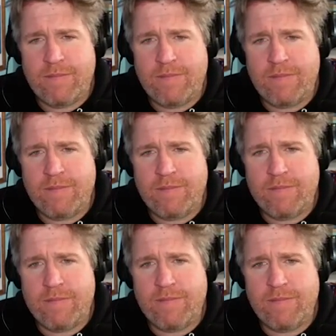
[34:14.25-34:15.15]

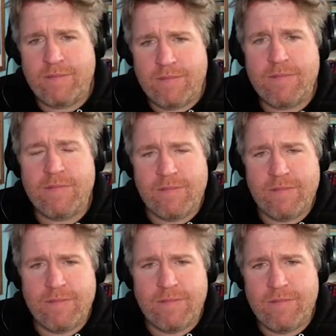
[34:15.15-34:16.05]

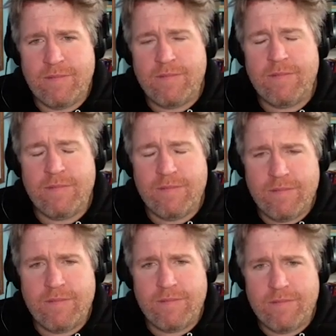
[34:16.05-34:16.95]

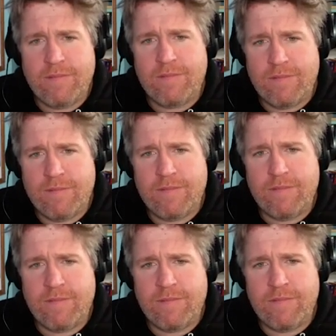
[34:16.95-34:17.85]

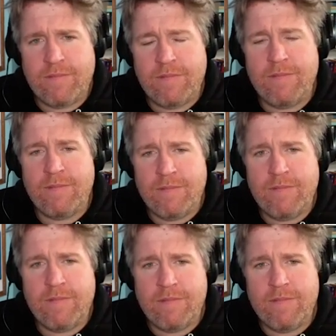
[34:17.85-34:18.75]

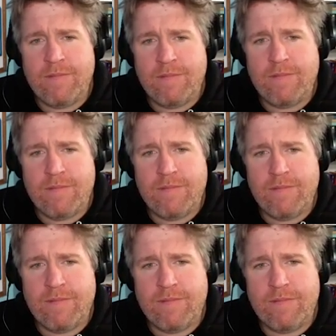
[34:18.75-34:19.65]

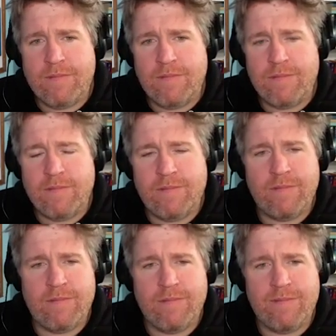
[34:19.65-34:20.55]

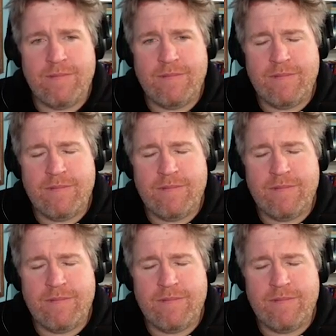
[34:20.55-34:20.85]
This person isn't speaking.